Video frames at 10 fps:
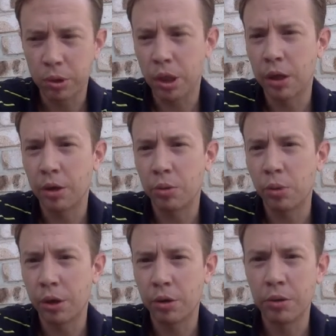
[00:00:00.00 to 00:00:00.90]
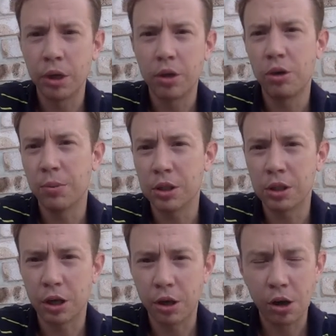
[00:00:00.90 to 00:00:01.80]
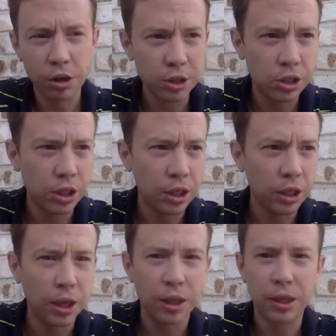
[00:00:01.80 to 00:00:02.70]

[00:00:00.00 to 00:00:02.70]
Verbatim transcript: uh, world, human psychology,